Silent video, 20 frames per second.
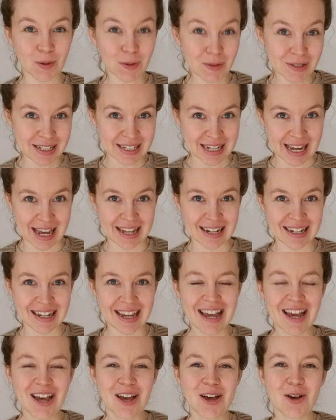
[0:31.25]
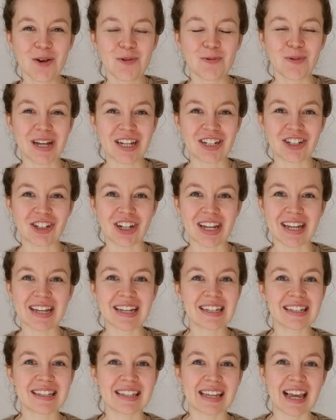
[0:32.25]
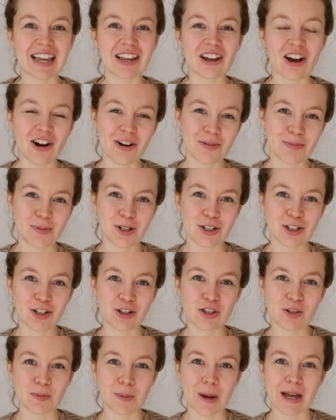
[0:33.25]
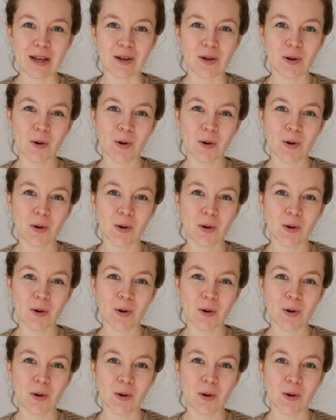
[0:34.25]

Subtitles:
Nutiden, which is a yarn produced by